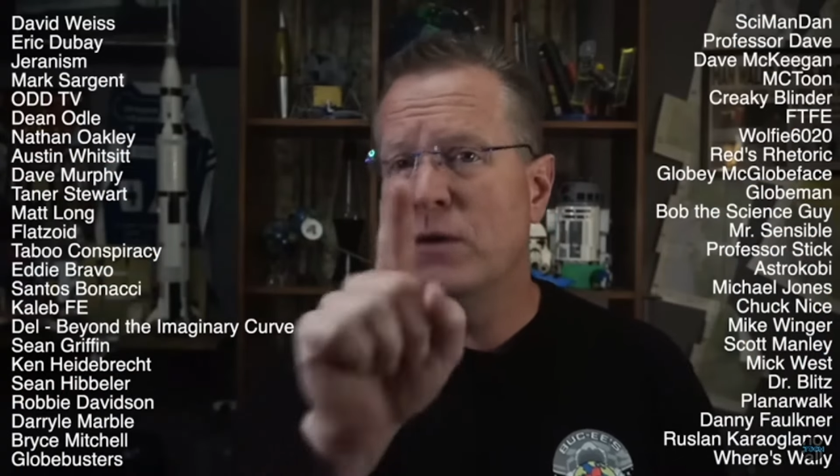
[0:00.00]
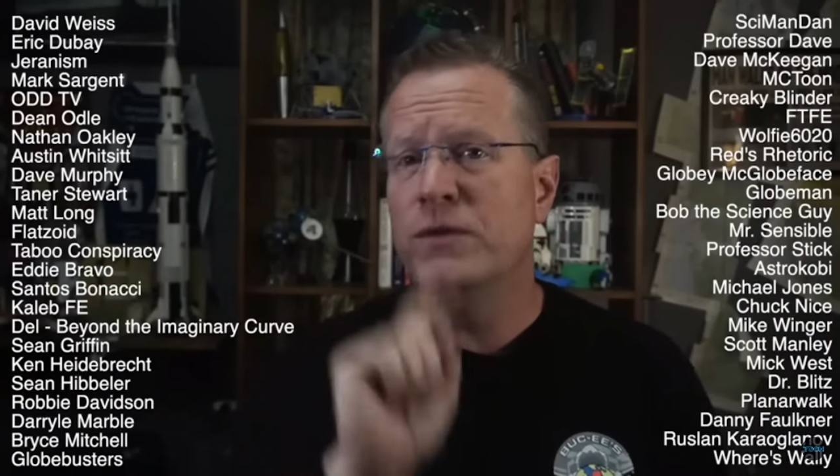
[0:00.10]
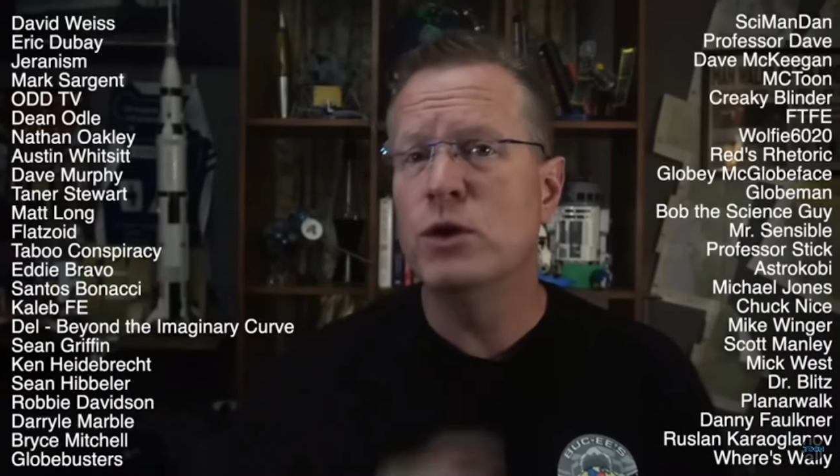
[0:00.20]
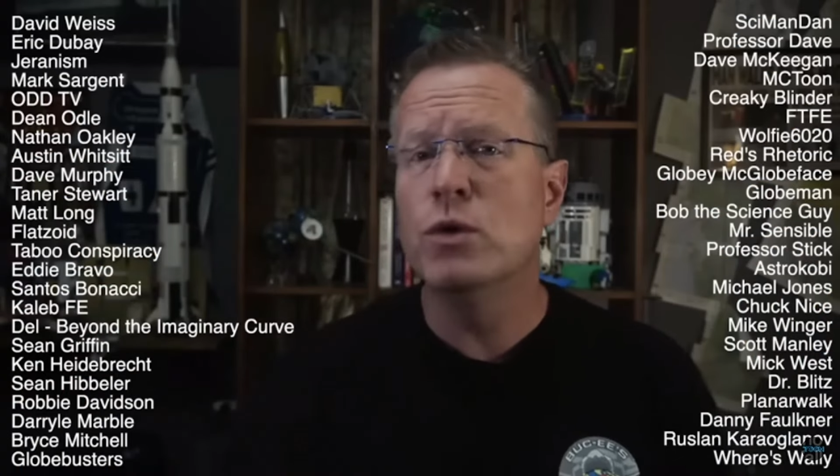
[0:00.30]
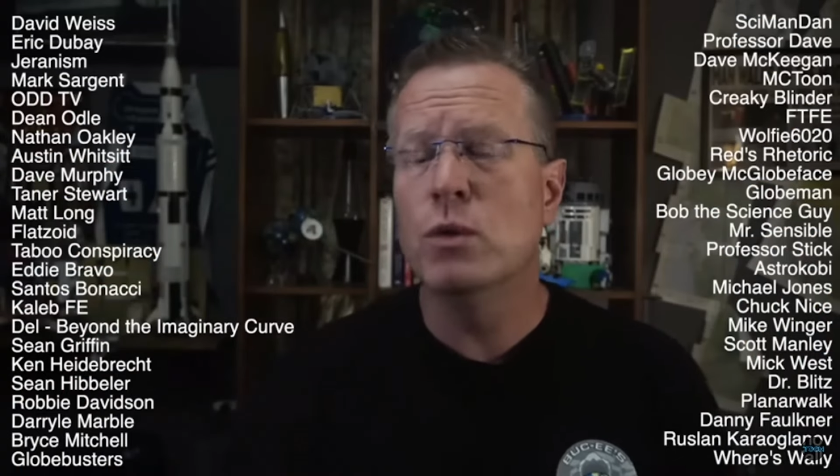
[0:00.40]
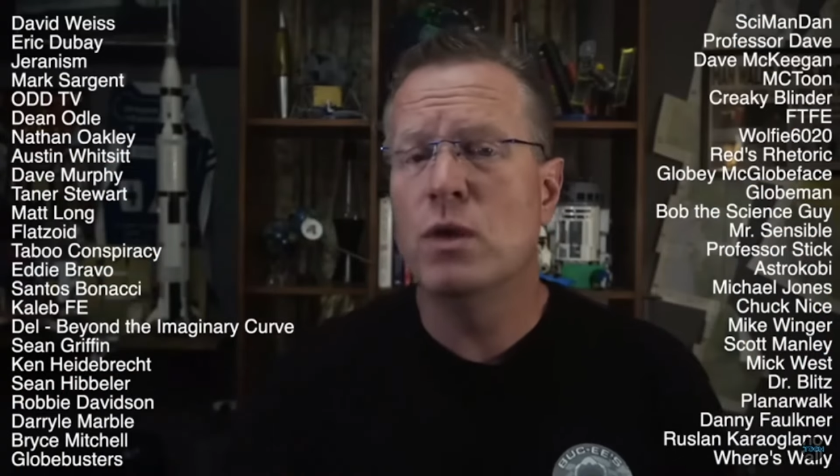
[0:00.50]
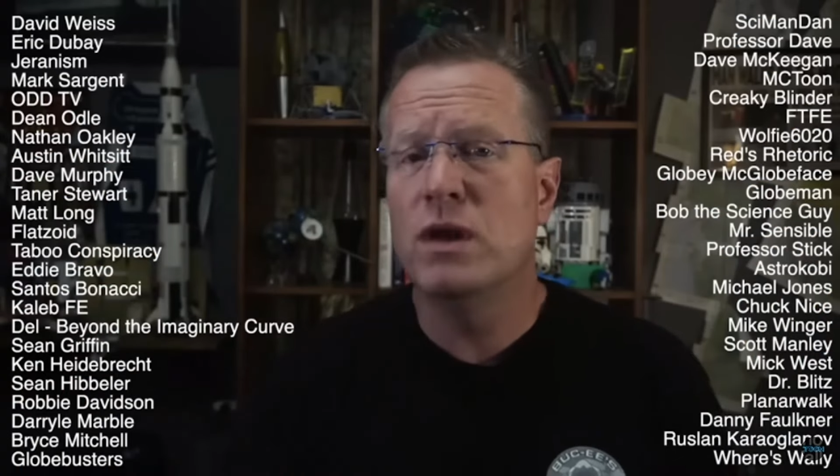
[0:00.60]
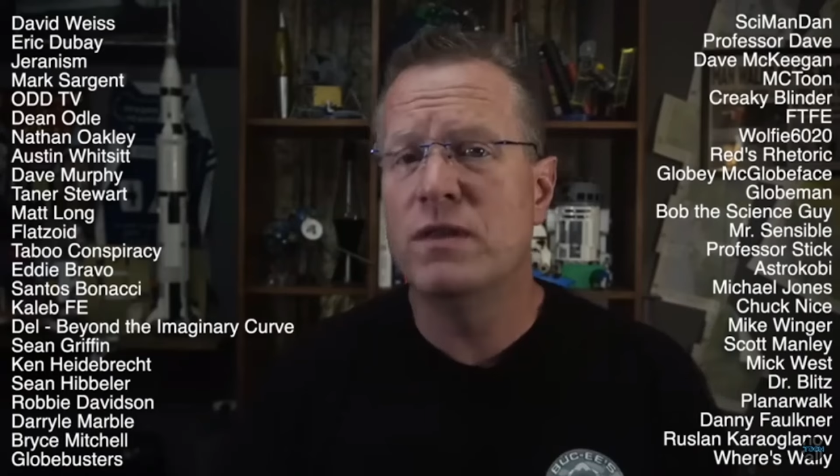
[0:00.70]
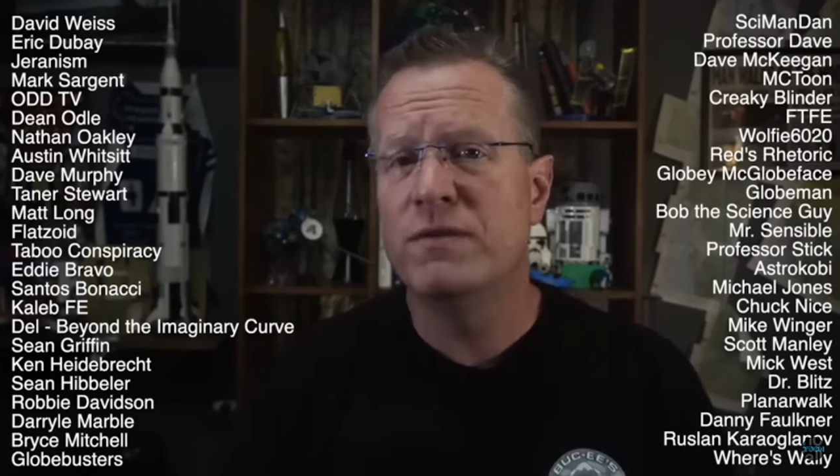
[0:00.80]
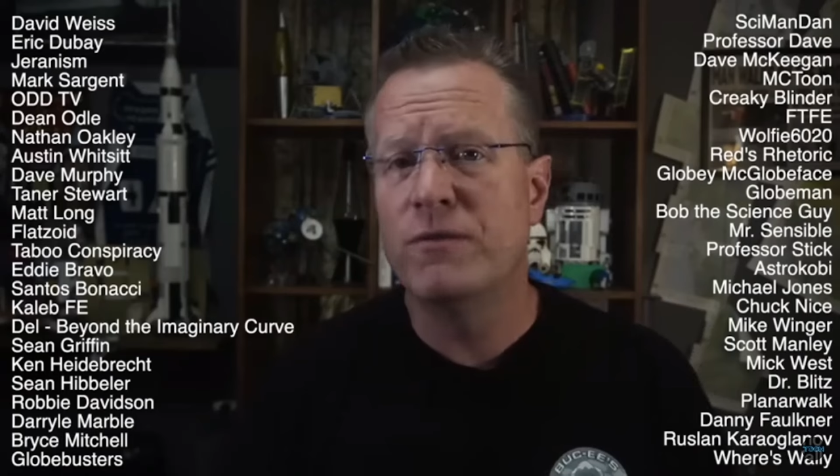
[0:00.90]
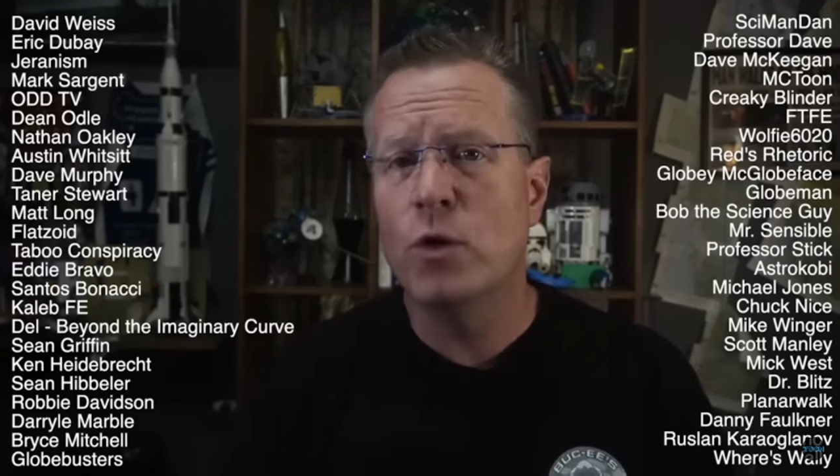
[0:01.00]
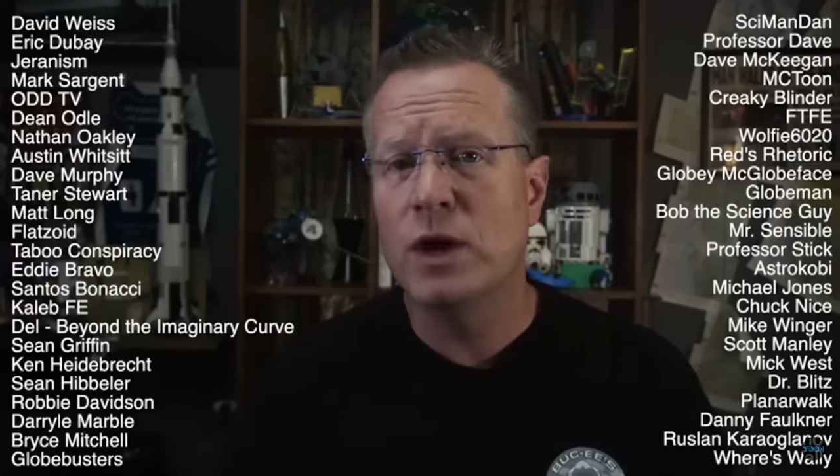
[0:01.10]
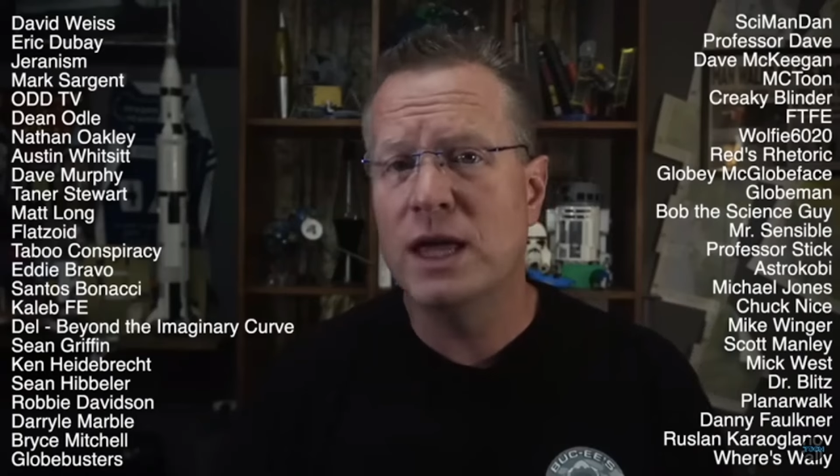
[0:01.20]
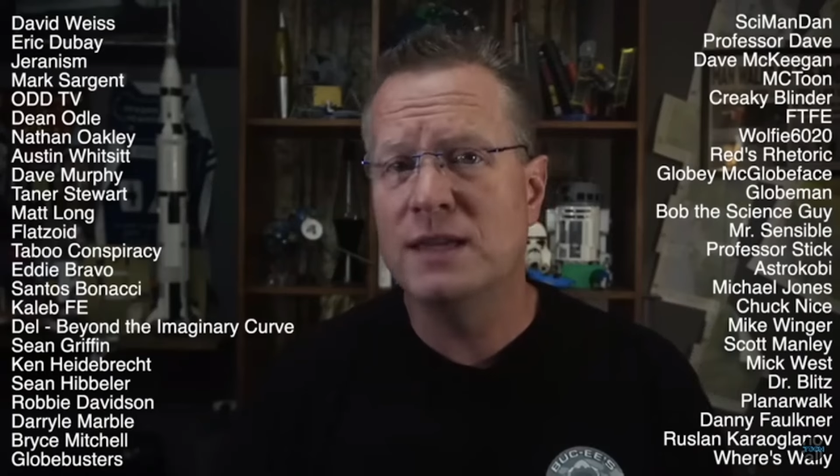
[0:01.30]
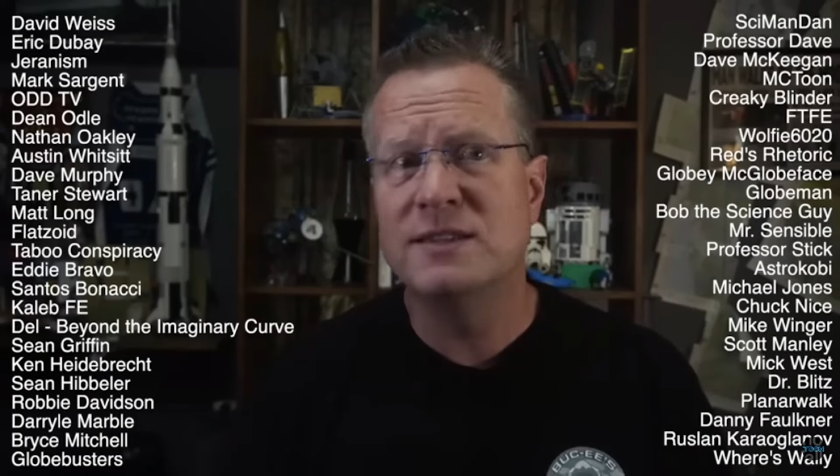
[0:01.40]
If you are one of the
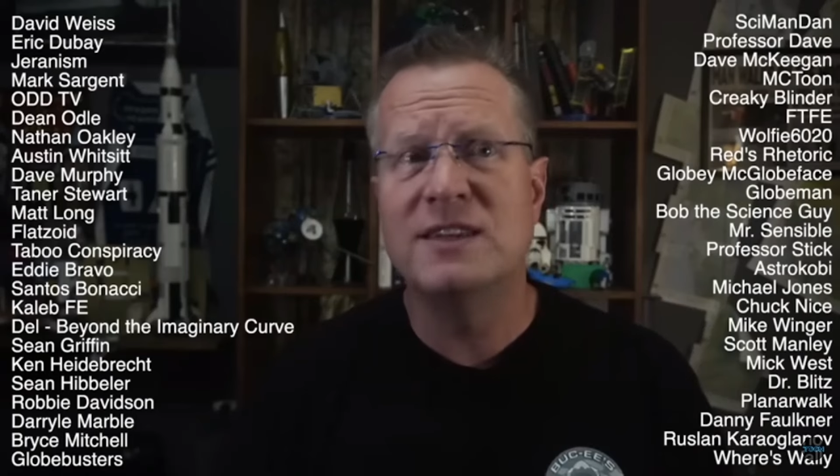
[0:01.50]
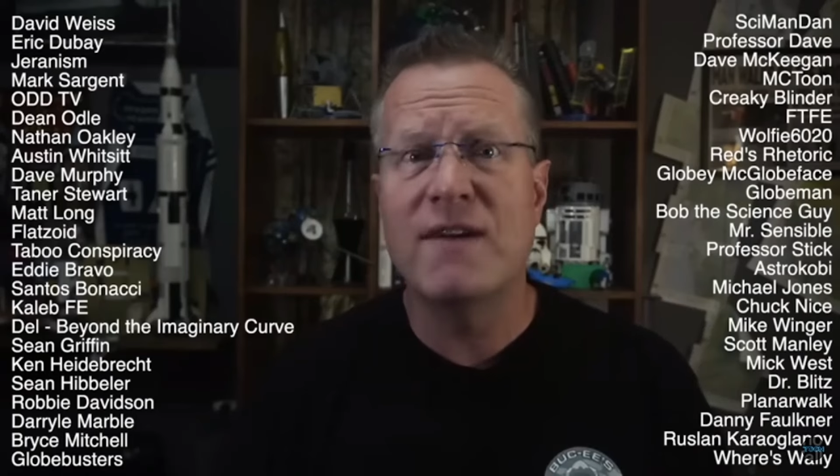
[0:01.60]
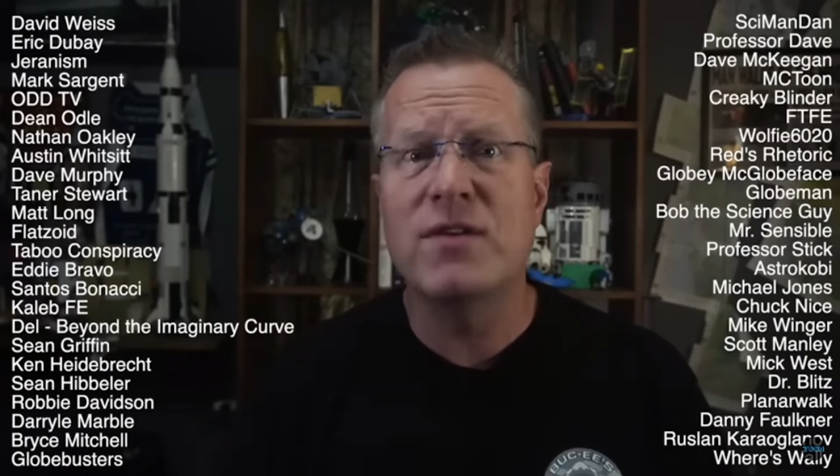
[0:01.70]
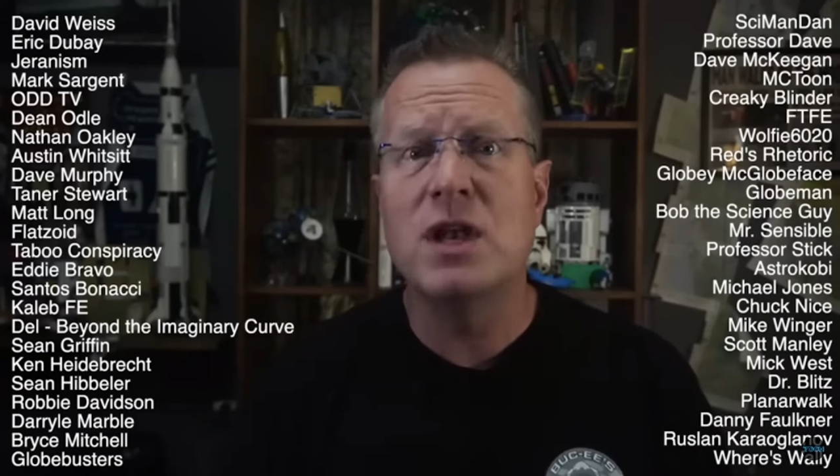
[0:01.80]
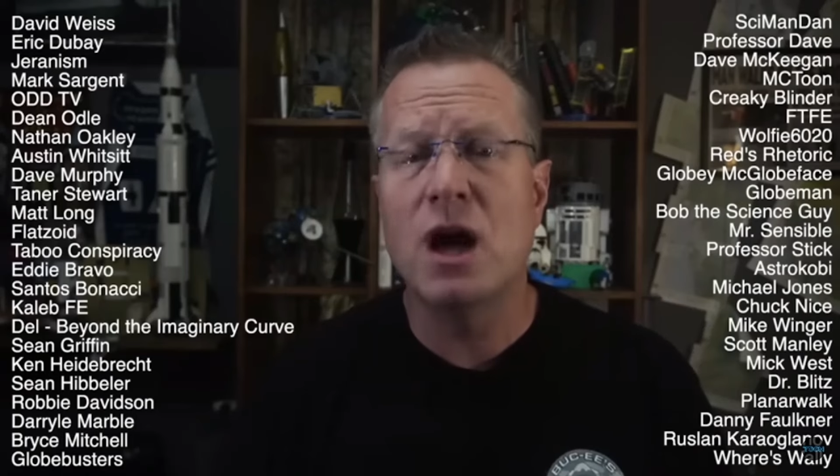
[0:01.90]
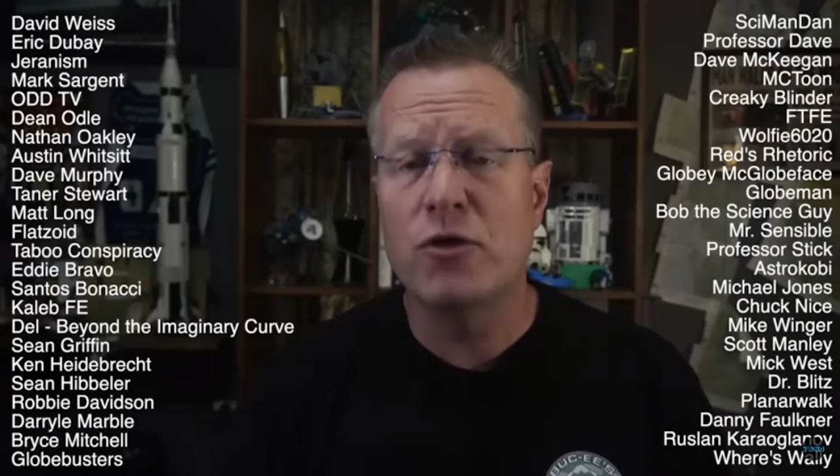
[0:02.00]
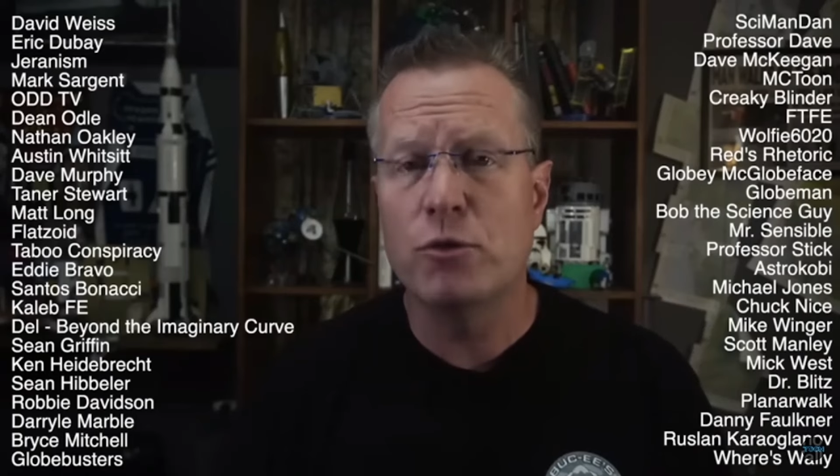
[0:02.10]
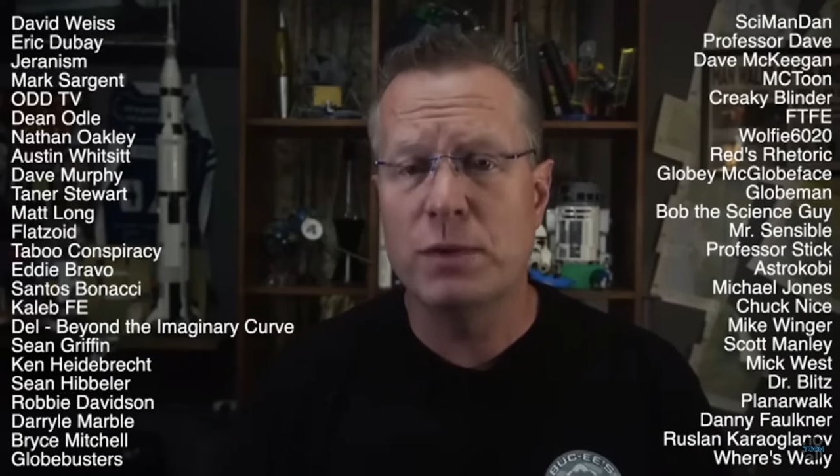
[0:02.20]
47 other